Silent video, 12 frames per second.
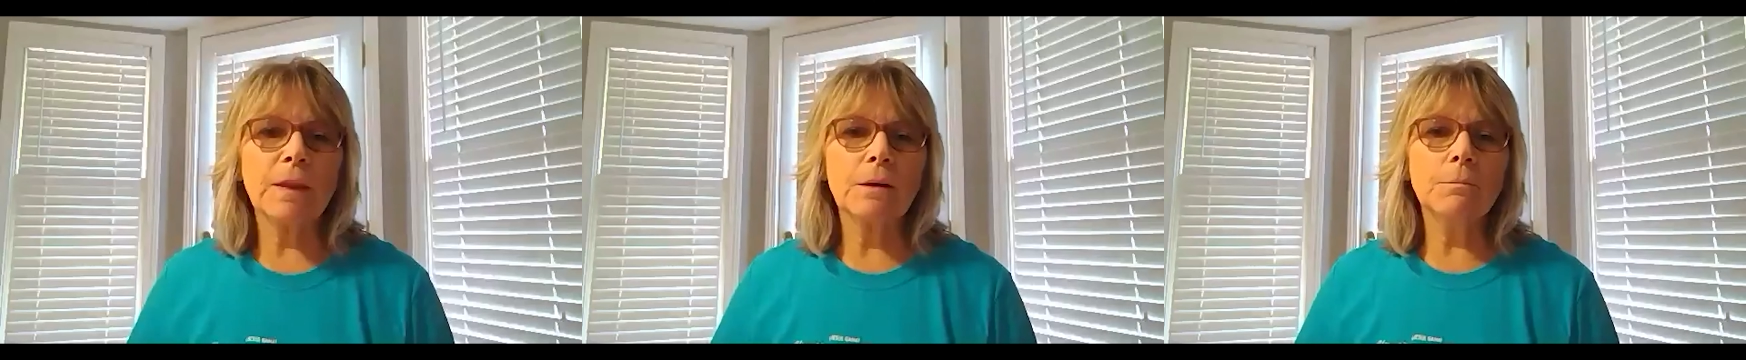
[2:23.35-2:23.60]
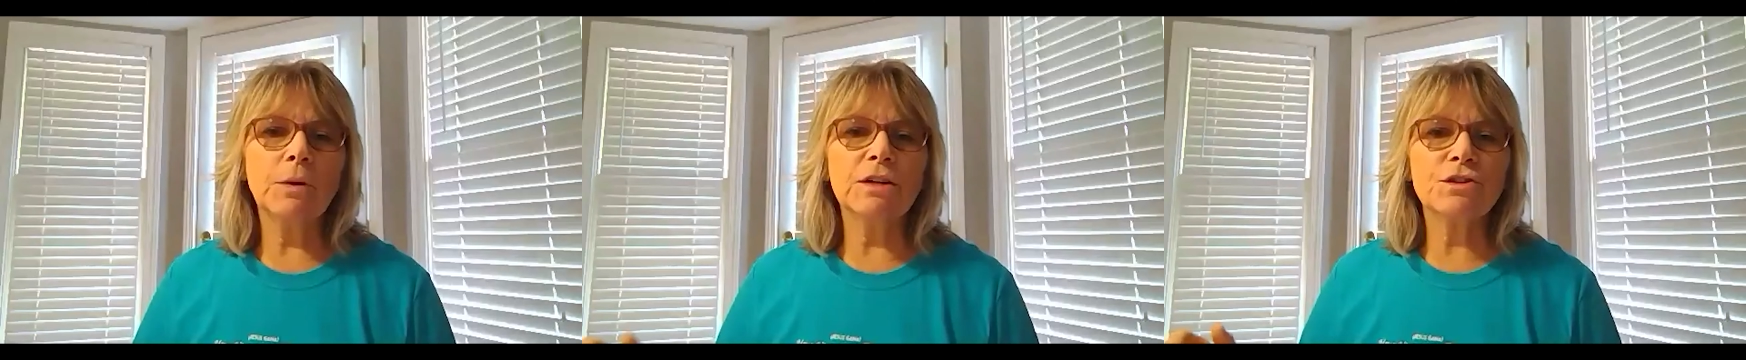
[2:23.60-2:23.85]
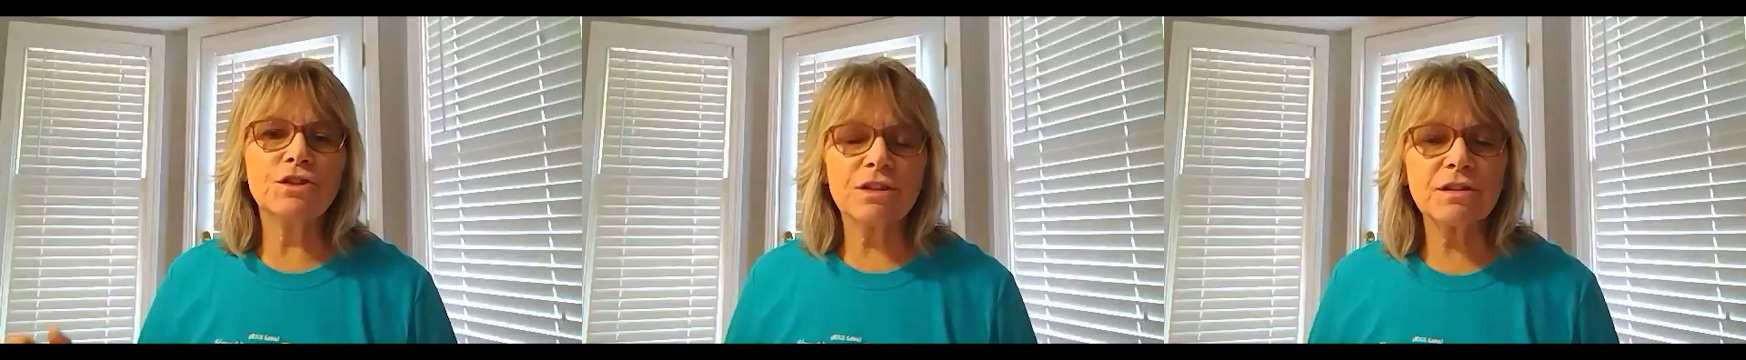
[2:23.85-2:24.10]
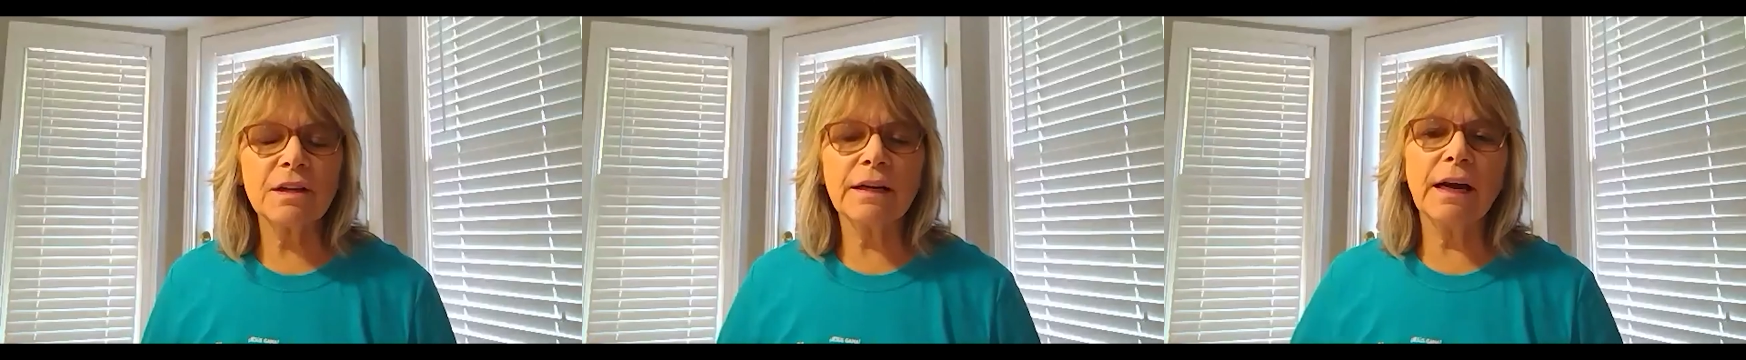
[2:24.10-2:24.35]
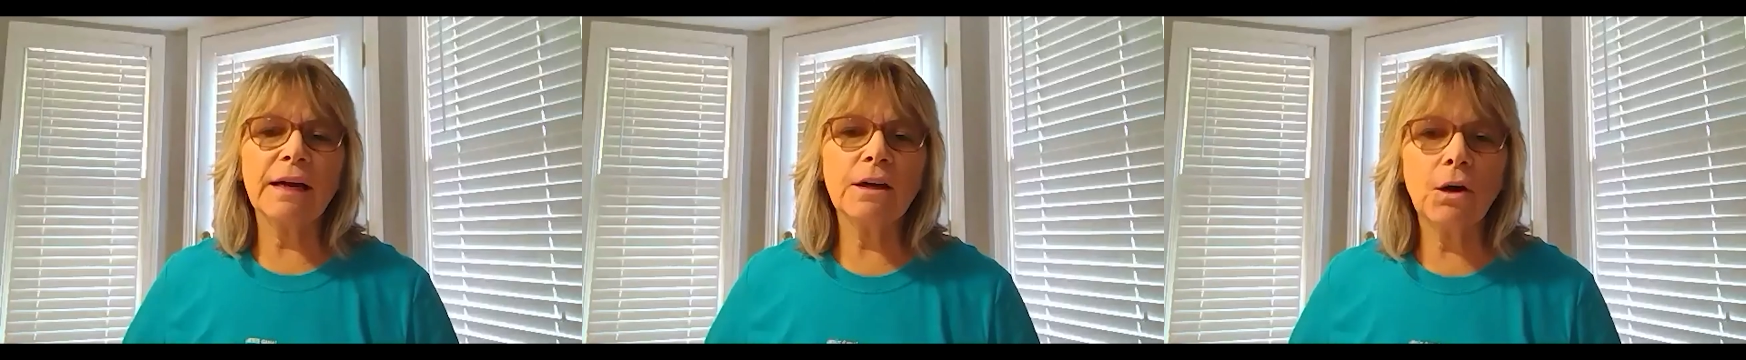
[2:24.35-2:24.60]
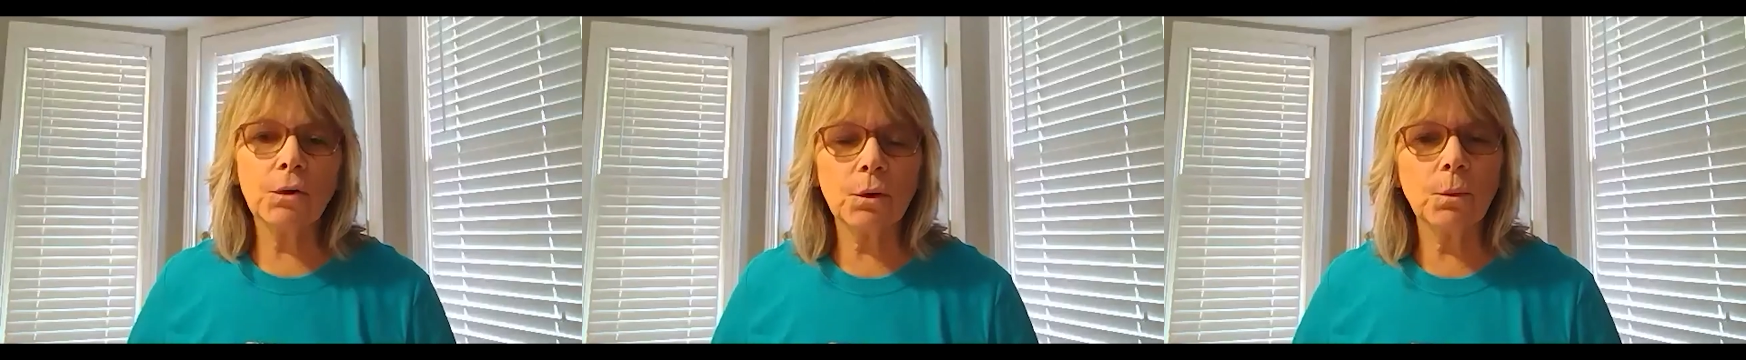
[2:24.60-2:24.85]
But just like I
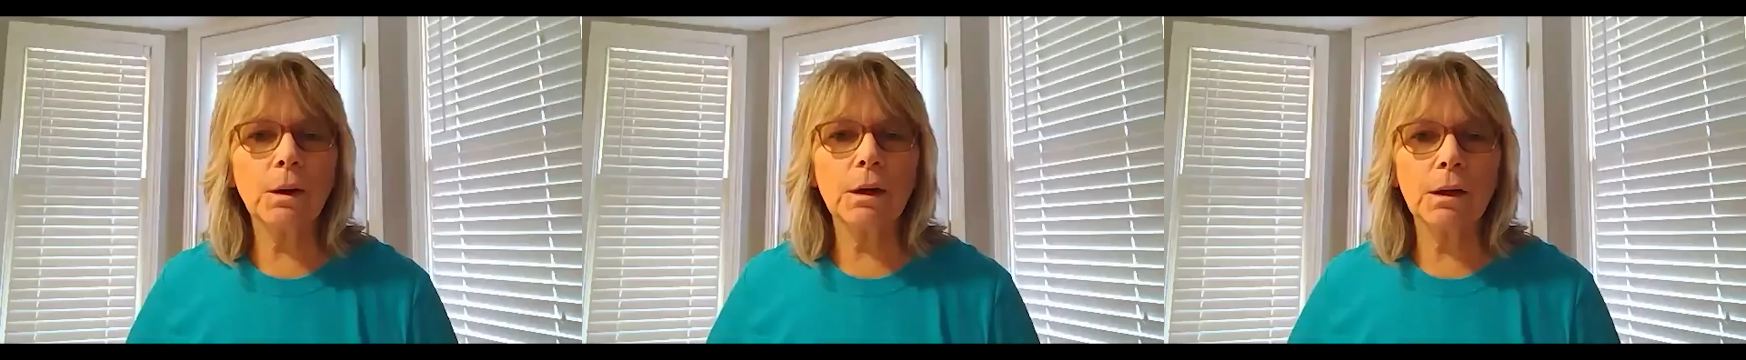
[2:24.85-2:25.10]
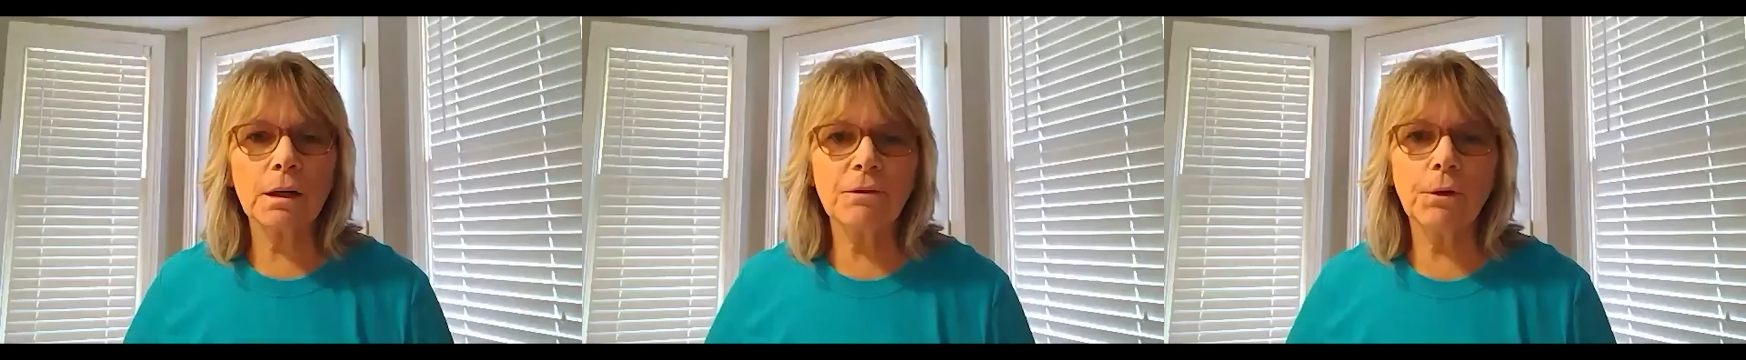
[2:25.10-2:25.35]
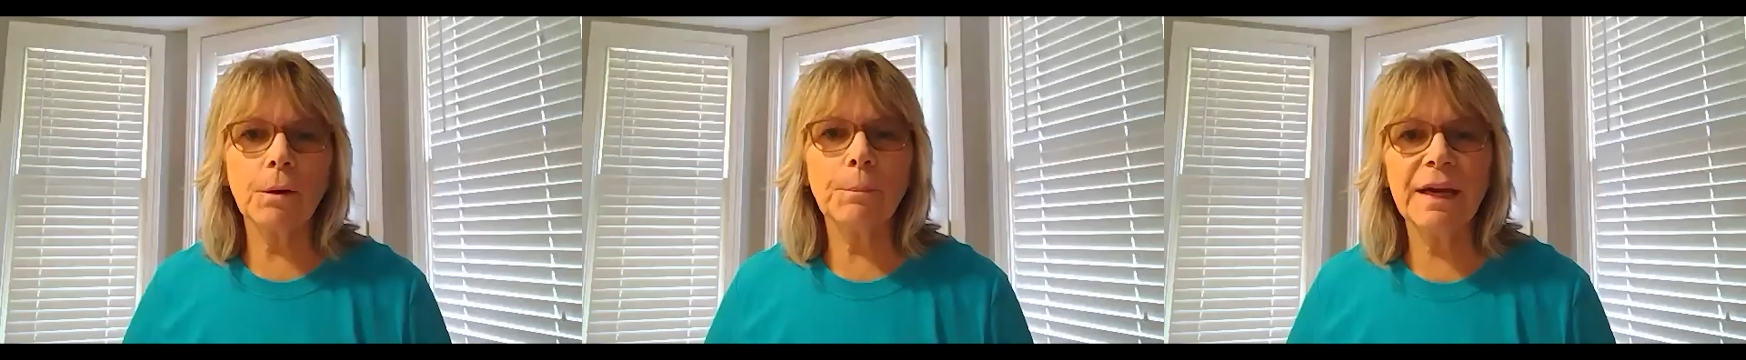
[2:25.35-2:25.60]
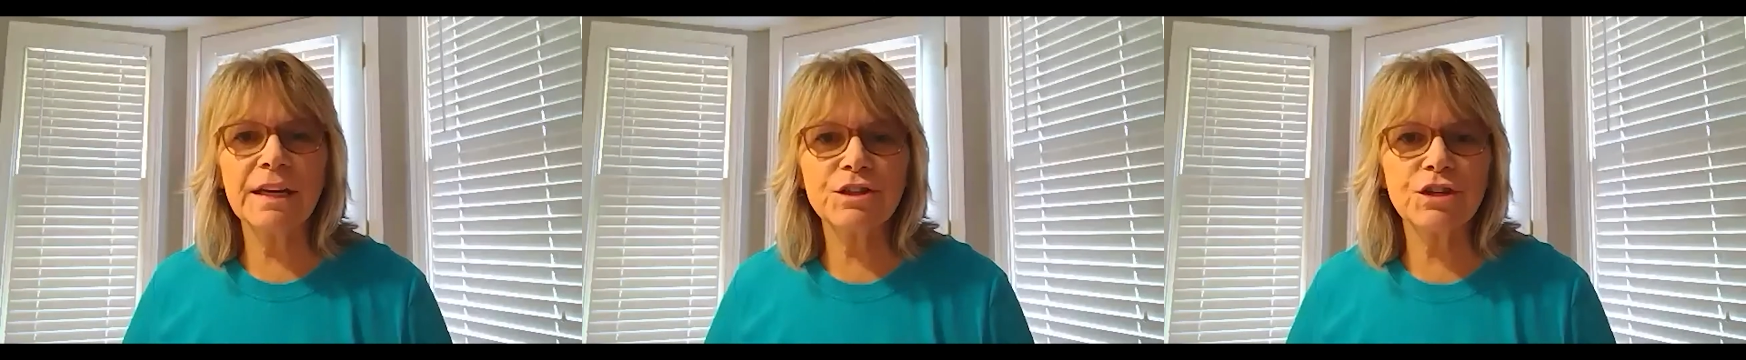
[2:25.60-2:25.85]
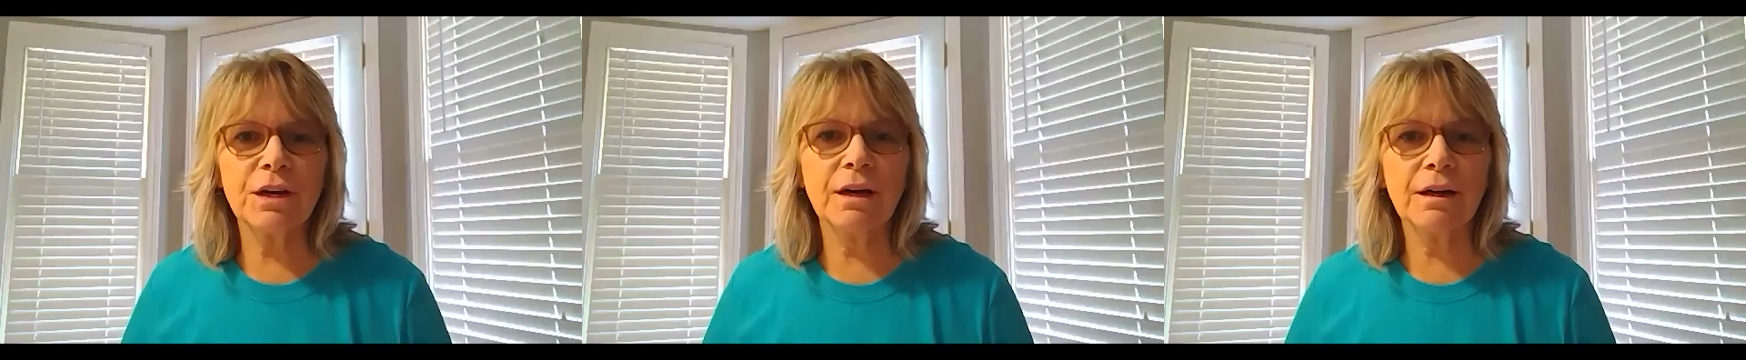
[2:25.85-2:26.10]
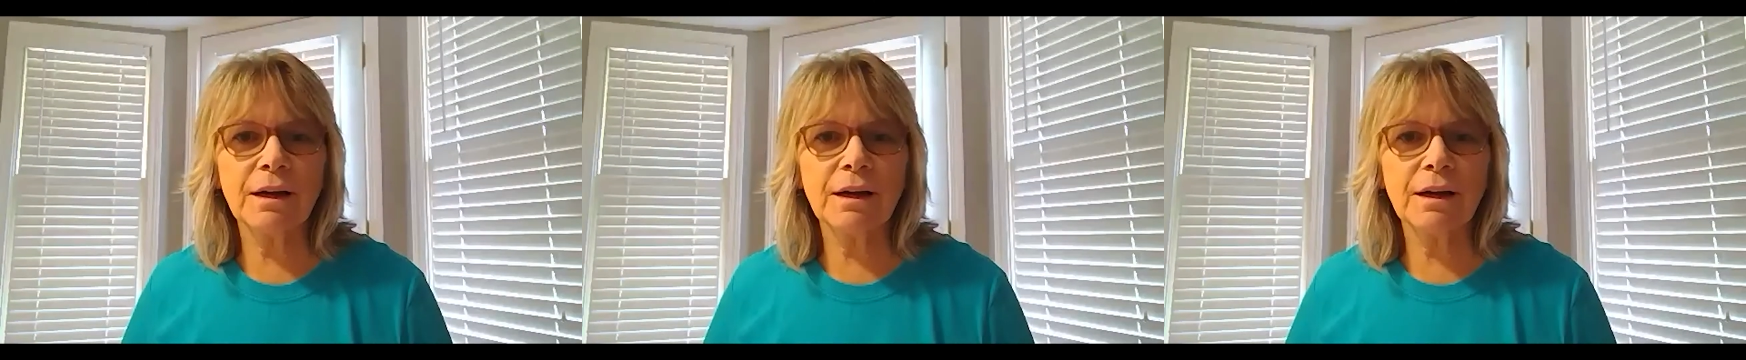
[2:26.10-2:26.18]
go to work for a paycheck,